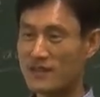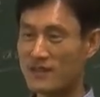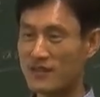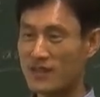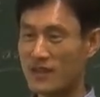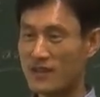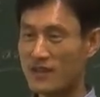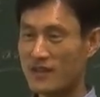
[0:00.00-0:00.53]

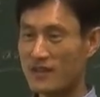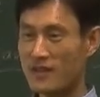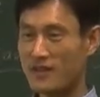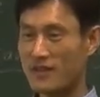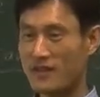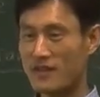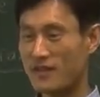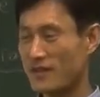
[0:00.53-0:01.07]
Okay?
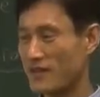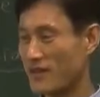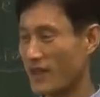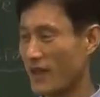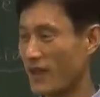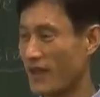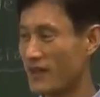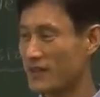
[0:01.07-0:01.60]

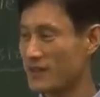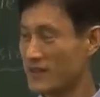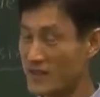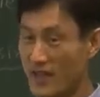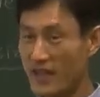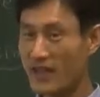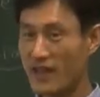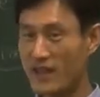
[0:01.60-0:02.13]
In
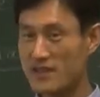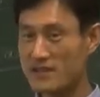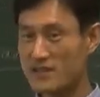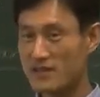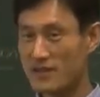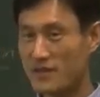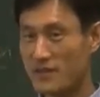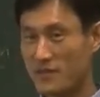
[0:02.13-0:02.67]
that case,
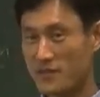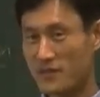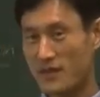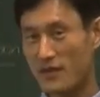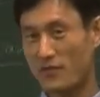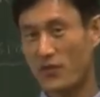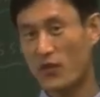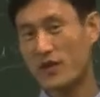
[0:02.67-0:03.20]

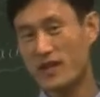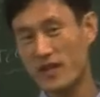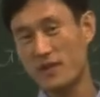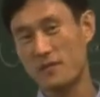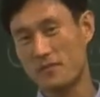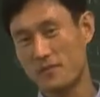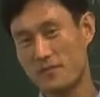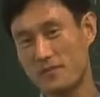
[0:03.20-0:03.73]
for
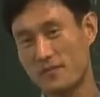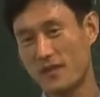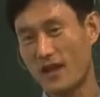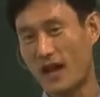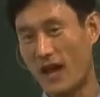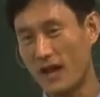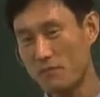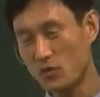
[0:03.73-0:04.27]
him,
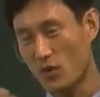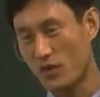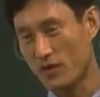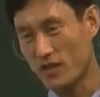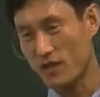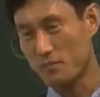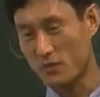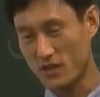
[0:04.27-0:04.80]
I'm
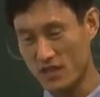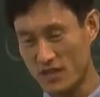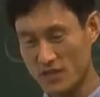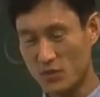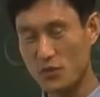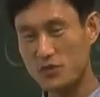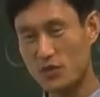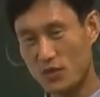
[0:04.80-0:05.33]
talking, but he's
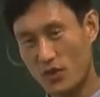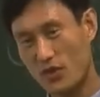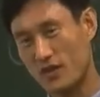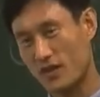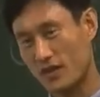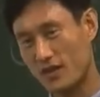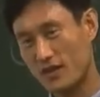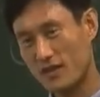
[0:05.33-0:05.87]
also
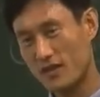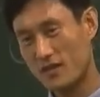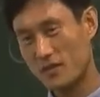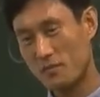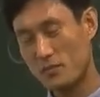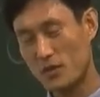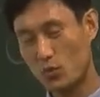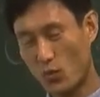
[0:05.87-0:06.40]
talking.
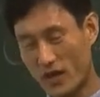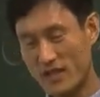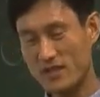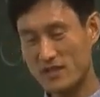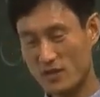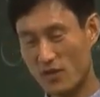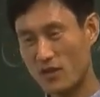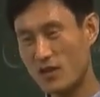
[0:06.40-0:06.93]
But what
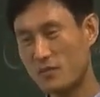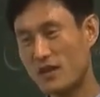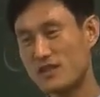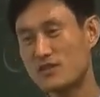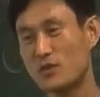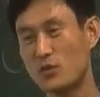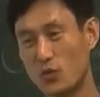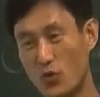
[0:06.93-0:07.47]
he's talking about
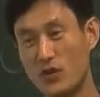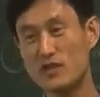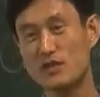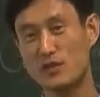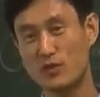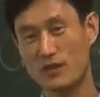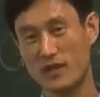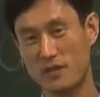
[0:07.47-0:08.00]
is a noise
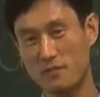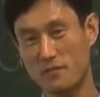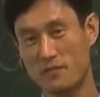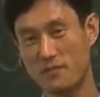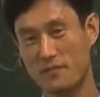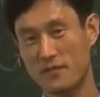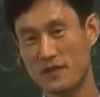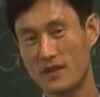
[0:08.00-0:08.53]
to him.
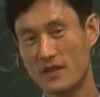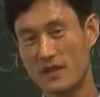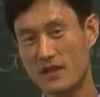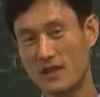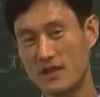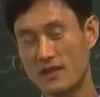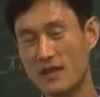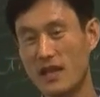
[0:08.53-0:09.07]

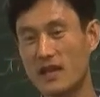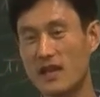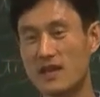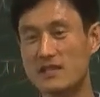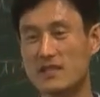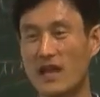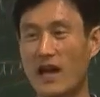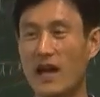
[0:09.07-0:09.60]
In that
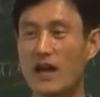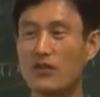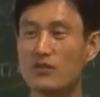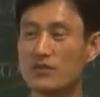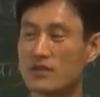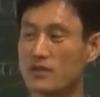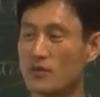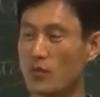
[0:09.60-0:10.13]
case,
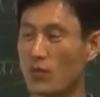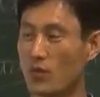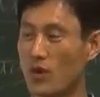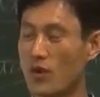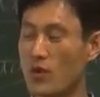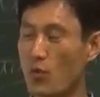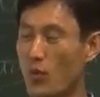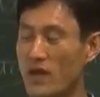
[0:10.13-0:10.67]

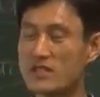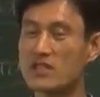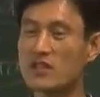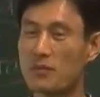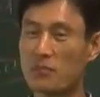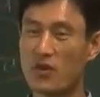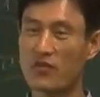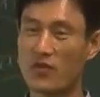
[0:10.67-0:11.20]
what's the
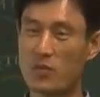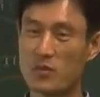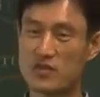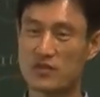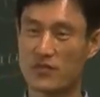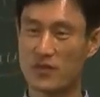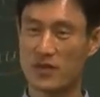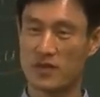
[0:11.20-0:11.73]
performance
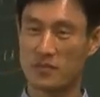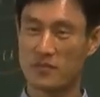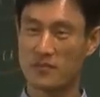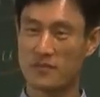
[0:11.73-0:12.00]
for him?